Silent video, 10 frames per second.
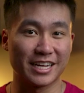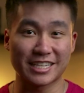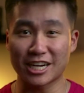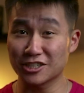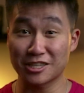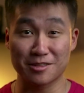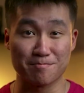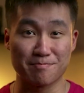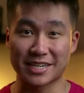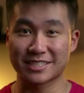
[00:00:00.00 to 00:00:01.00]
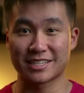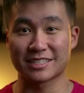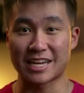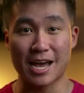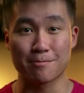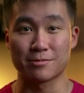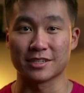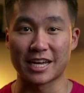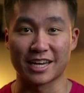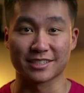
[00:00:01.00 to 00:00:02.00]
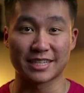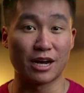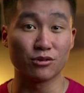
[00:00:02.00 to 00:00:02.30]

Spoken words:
it's actually the best thing to happen, as I